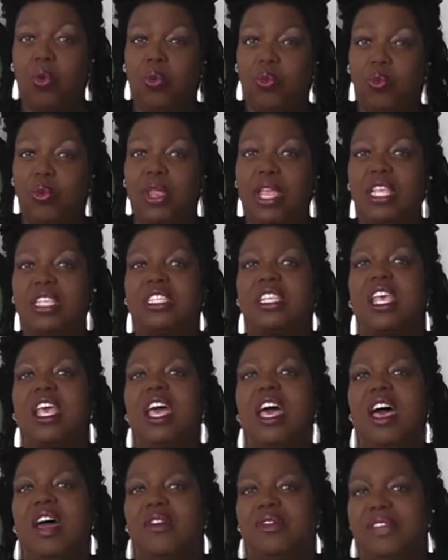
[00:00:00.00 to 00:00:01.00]
risk
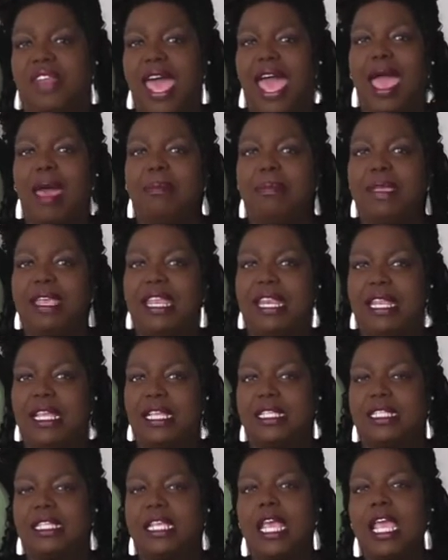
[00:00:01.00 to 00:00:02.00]
of
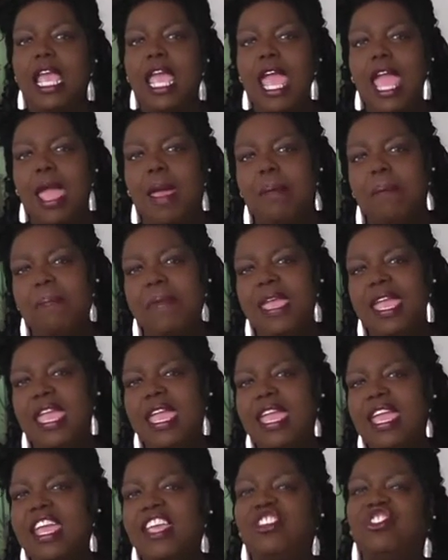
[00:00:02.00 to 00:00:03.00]
diabetes. And
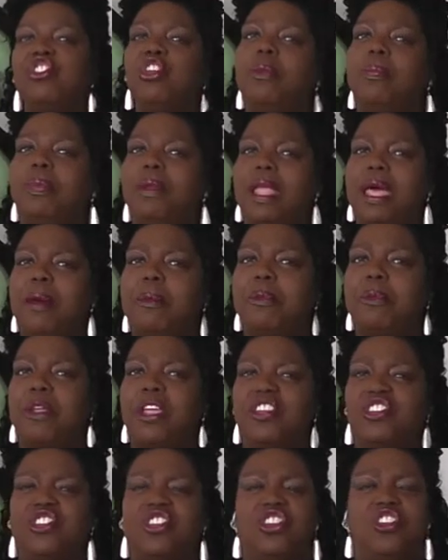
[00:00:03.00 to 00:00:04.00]
B is your blood
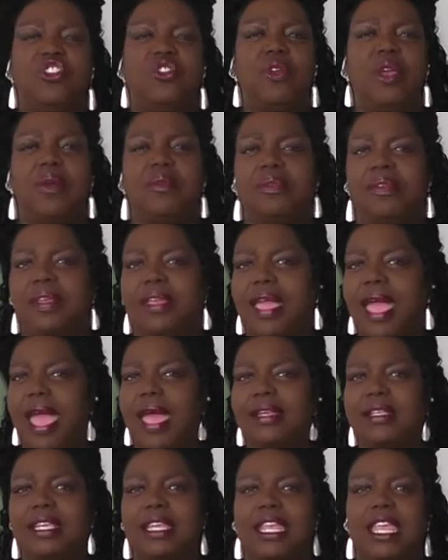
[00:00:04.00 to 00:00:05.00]
pressure. You have
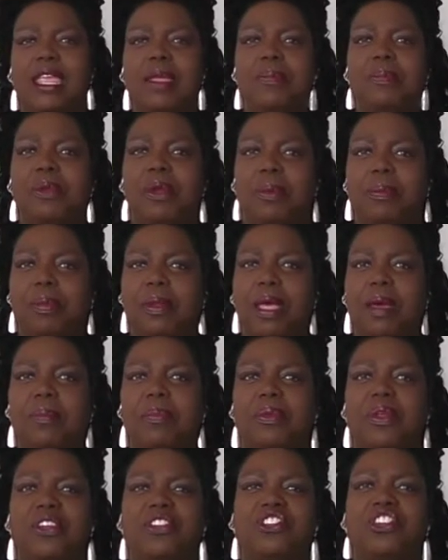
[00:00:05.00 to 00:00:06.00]
got to keep your
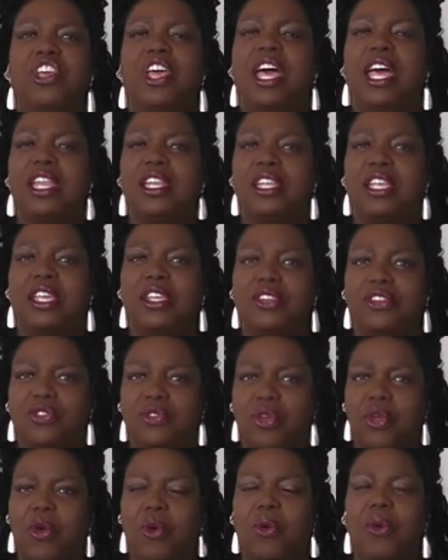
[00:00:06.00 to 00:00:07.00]
blood pressure under
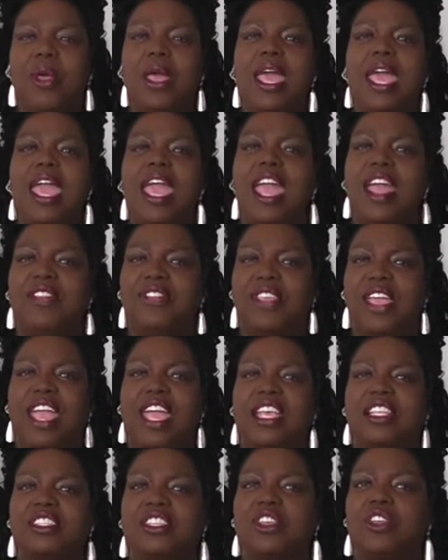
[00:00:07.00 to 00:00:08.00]
control, and
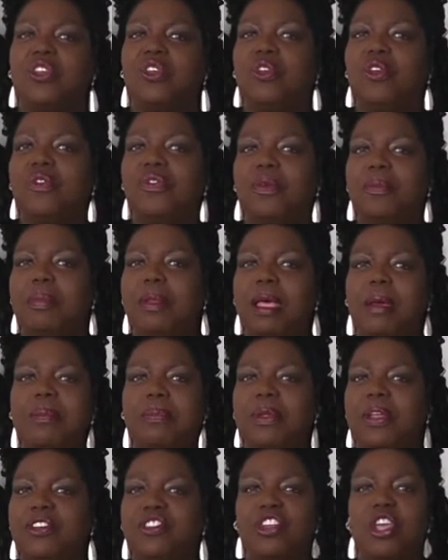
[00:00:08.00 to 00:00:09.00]
there's a cure for
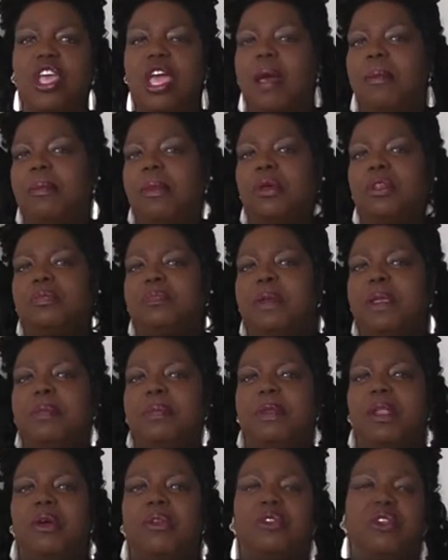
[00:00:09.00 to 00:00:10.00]
blood pressure. Most
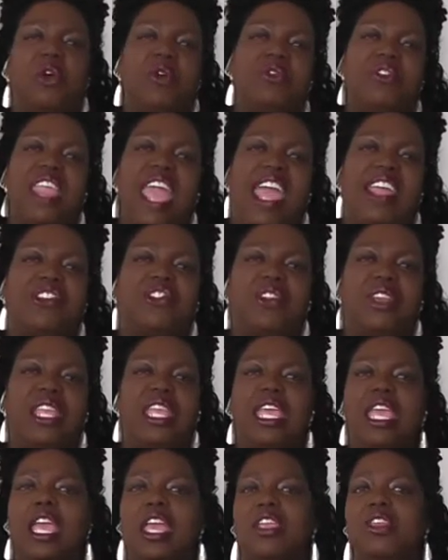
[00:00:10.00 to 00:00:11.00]
people don't know
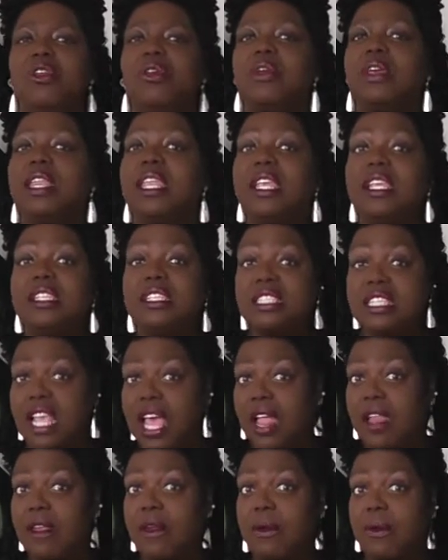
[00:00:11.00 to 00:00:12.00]
naturally you can eat
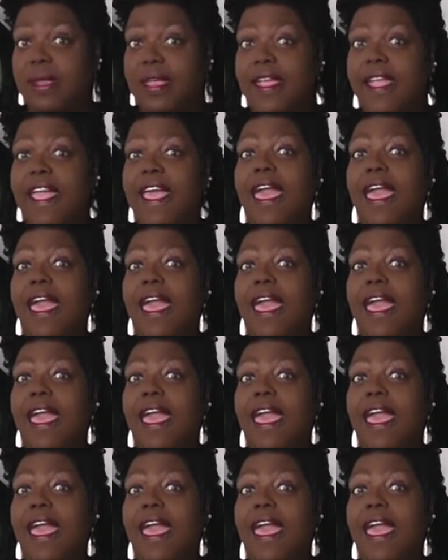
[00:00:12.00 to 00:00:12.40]
celery